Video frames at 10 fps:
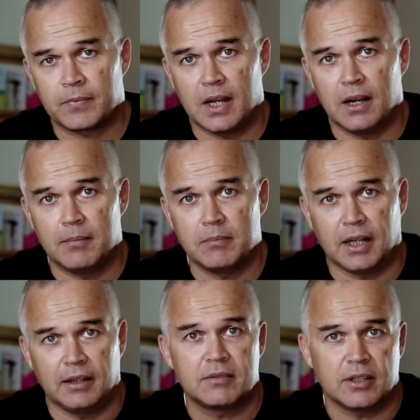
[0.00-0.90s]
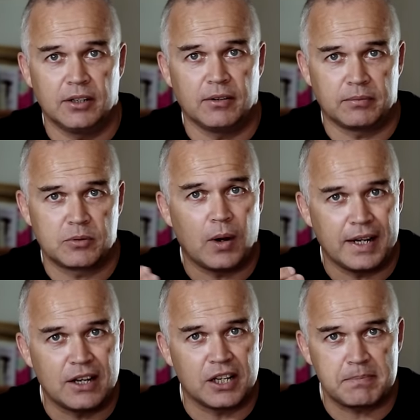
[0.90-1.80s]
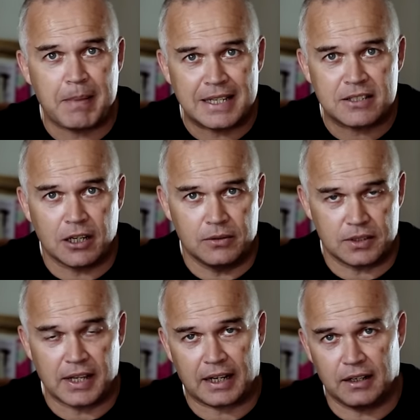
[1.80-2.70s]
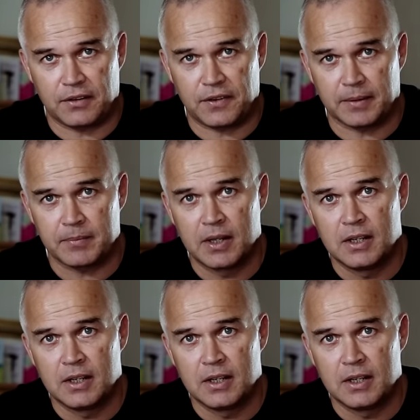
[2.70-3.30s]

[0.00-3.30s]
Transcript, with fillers: um, and, and quite nice bass tones and that kind of thing.